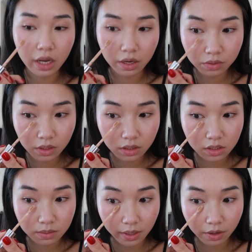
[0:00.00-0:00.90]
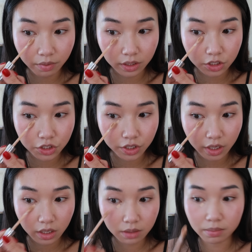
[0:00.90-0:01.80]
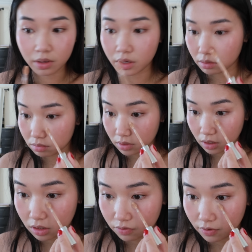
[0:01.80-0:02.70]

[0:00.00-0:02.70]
I don't think this is my correct shade, but it's